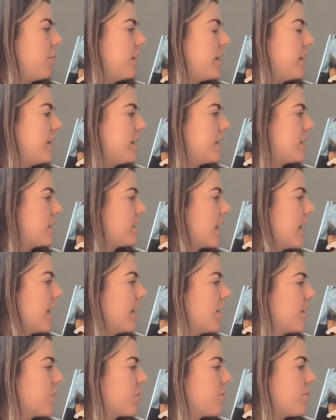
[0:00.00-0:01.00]
when he is
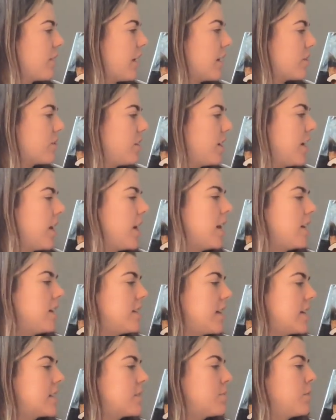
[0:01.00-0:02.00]
tired, grouchy, and
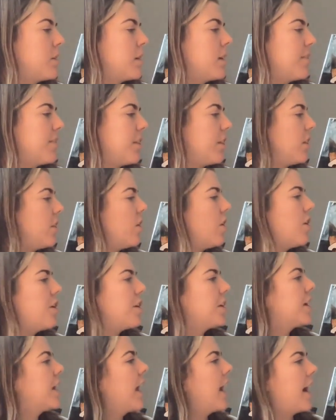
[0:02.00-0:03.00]
in desperate of a
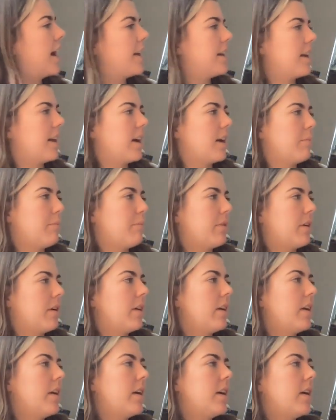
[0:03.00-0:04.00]
long cat nap.
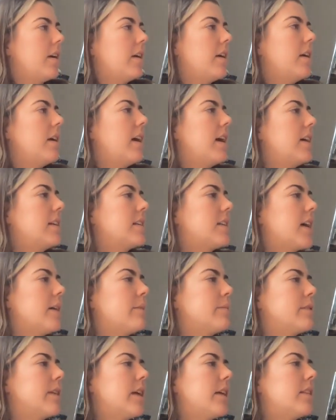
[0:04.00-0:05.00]
At
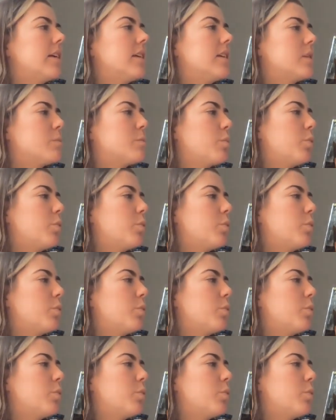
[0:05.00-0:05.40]
times like this,